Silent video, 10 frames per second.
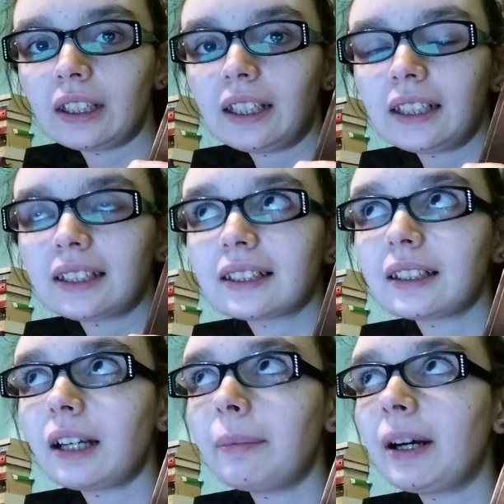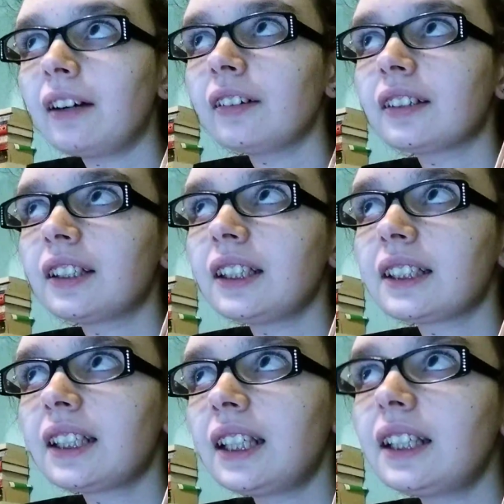it's about
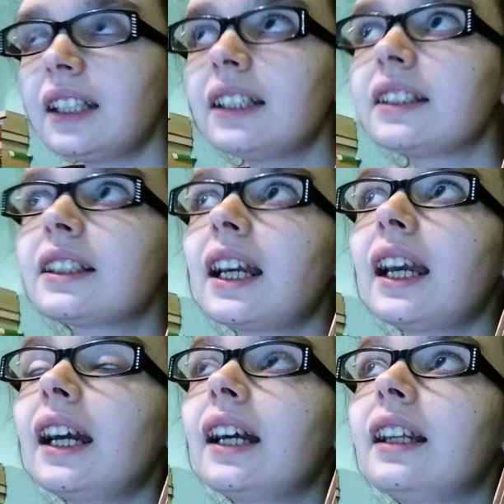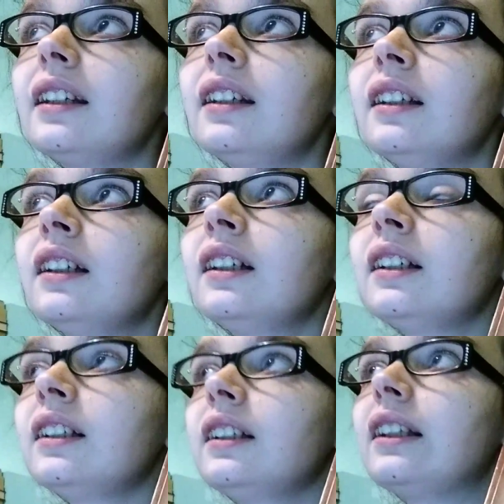these kids and
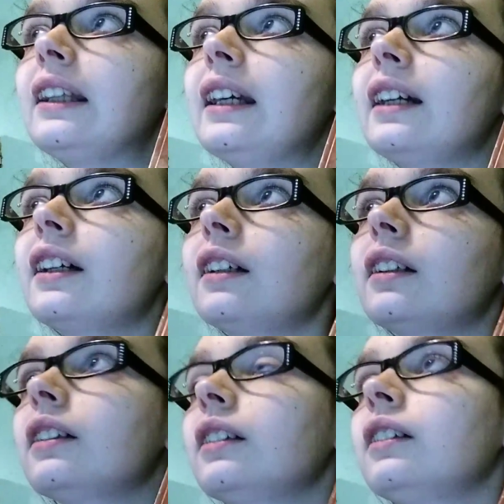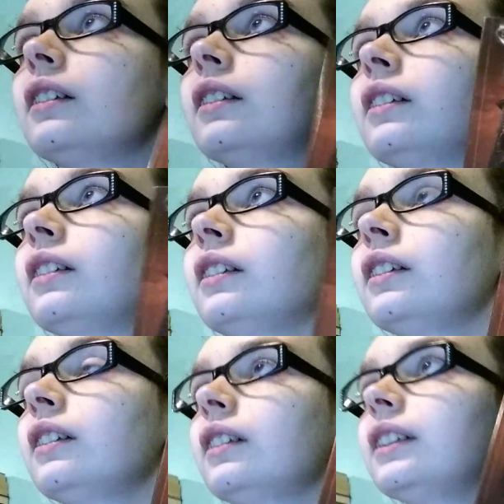their
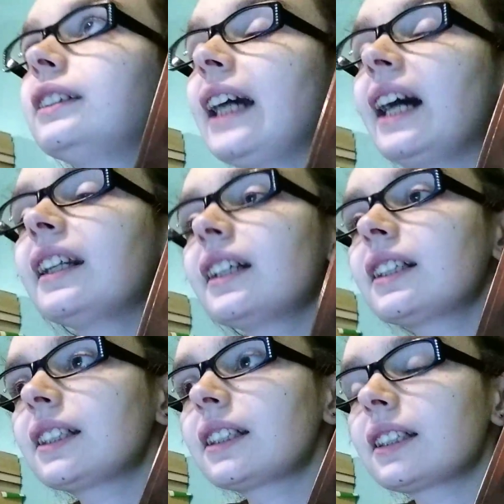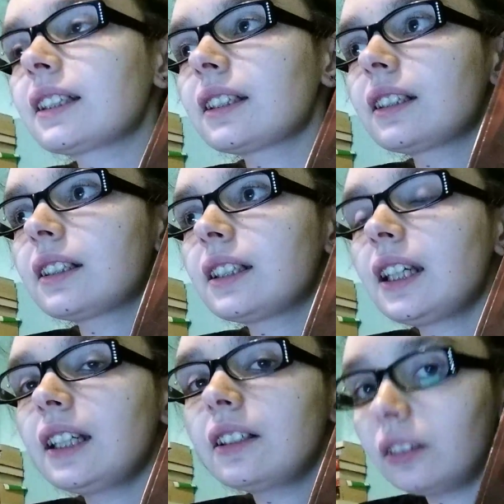dad gets
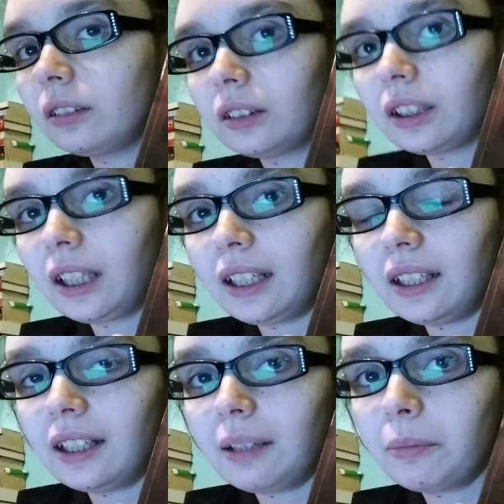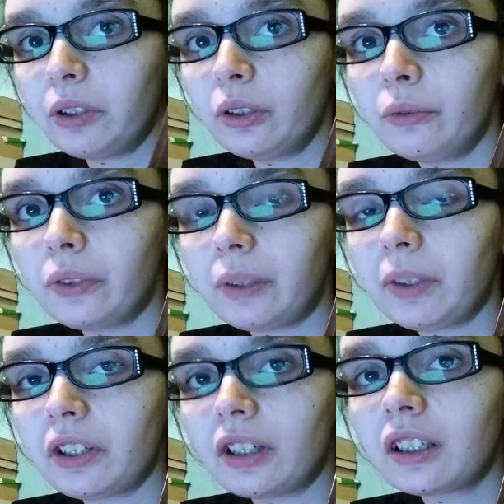killed and then they move in
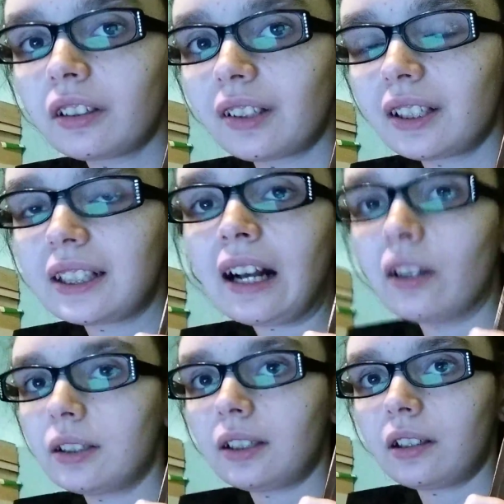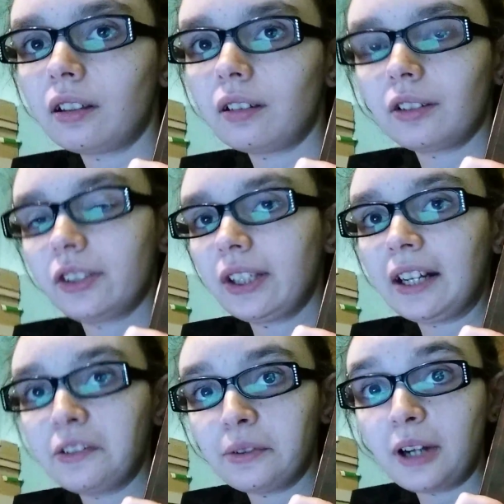with their uncle to this house that their uncle and their
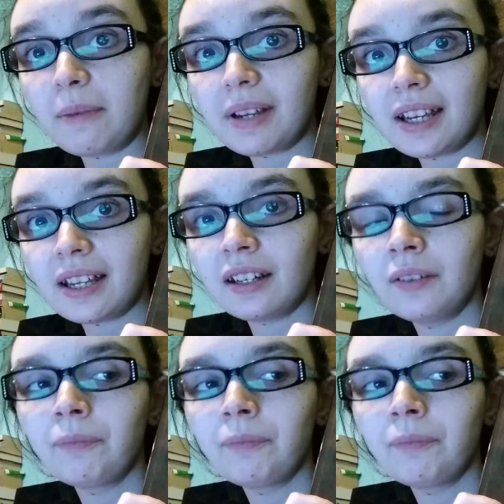dad grew up in